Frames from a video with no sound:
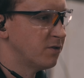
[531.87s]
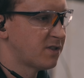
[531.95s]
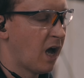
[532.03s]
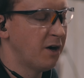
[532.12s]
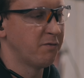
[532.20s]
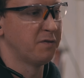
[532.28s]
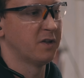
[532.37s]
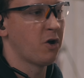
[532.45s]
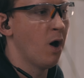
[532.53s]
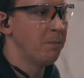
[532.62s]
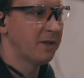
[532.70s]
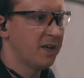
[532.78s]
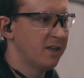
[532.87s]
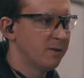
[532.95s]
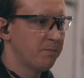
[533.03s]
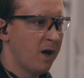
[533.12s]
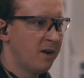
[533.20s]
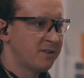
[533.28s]
start with the
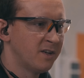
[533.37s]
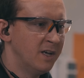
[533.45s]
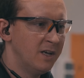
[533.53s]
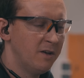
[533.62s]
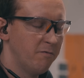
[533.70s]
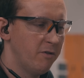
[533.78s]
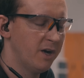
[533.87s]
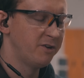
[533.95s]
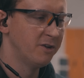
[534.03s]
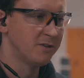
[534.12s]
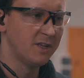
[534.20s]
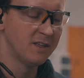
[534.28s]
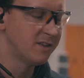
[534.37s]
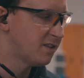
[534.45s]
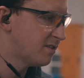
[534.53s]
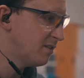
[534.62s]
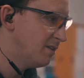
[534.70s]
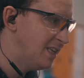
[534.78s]
complicated part where you
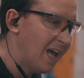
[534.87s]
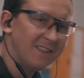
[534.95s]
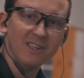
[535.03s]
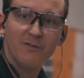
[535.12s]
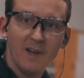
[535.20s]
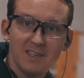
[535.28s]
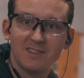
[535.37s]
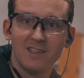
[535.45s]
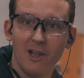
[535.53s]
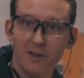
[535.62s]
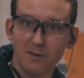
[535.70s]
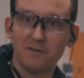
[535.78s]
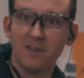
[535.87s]
didn't yet invest a lot of